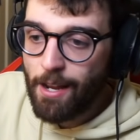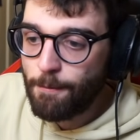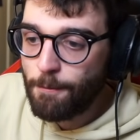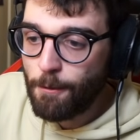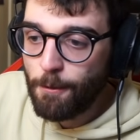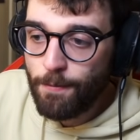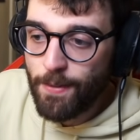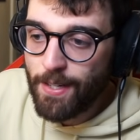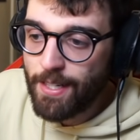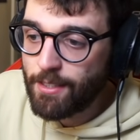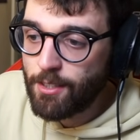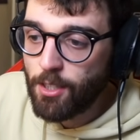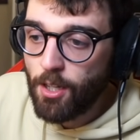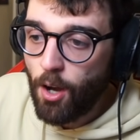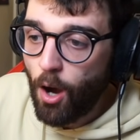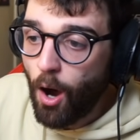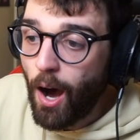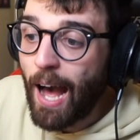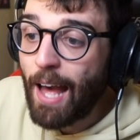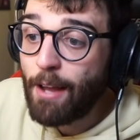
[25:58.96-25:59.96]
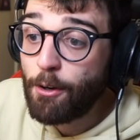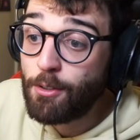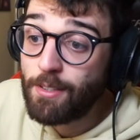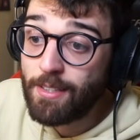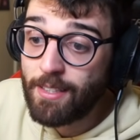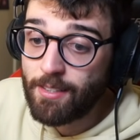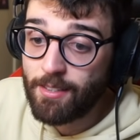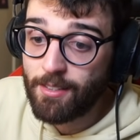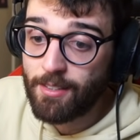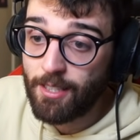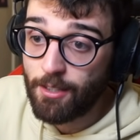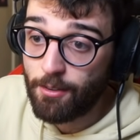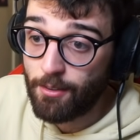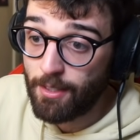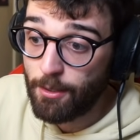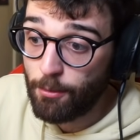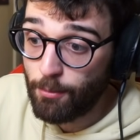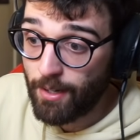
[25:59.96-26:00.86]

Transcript: FOVs, I don't necessarily